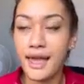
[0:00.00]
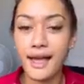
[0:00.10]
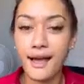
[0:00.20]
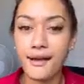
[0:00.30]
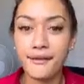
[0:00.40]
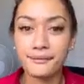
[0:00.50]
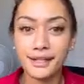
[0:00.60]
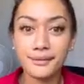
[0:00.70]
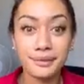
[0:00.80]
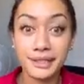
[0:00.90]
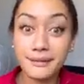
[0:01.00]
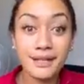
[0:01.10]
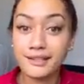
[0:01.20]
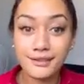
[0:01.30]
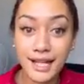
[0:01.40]
and it pretty
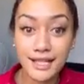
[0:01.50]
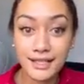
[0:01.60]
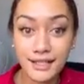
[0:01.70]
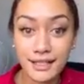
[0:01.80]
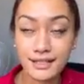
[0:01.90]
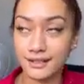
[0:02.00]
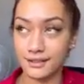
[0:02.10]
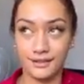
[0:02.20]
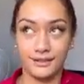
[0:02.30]
much doesn't.